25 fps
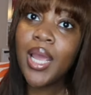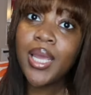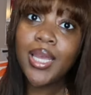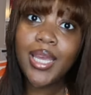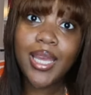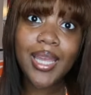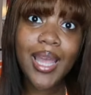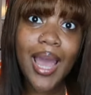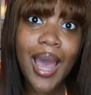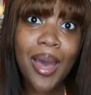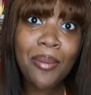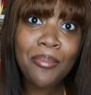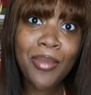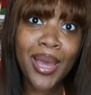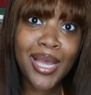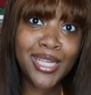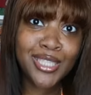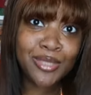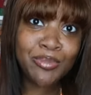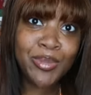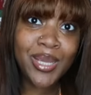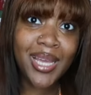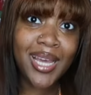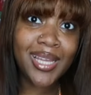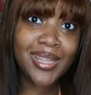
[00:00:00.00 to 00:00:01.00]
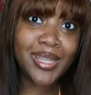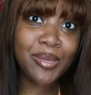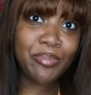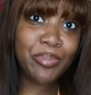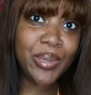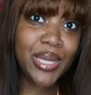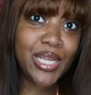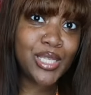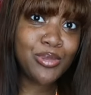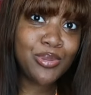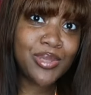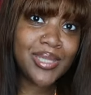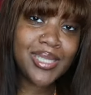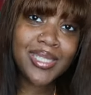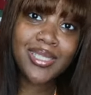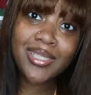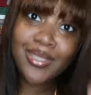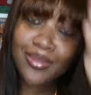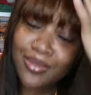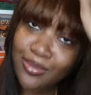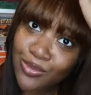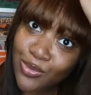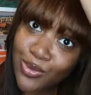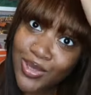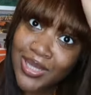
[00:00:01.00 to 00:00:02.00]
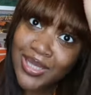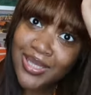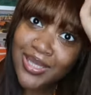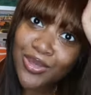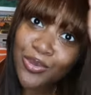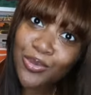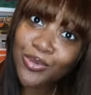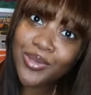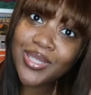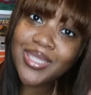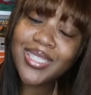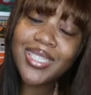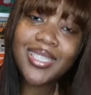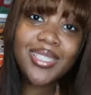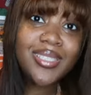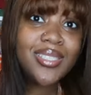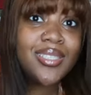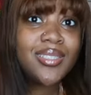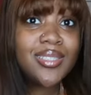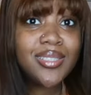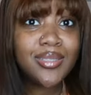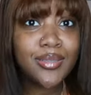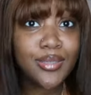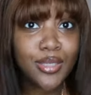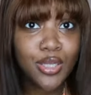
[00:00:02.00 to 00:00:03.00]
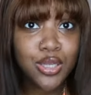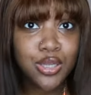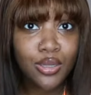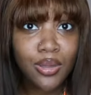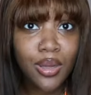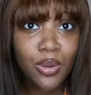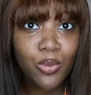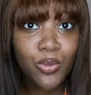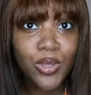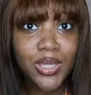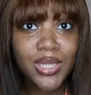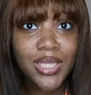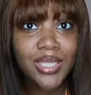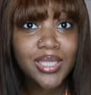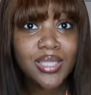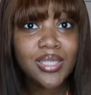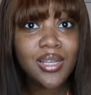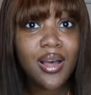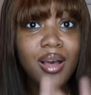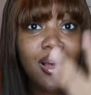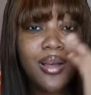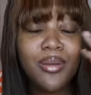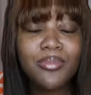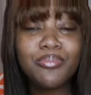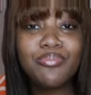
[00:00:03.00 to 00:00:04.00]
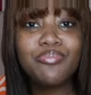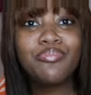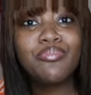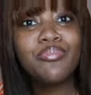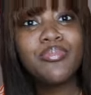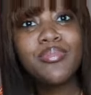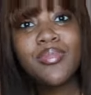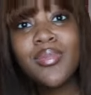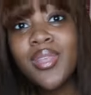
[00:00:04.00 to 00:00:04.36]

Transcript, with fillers: can y'all match me at the beach with this, with, the, with this, with this, um,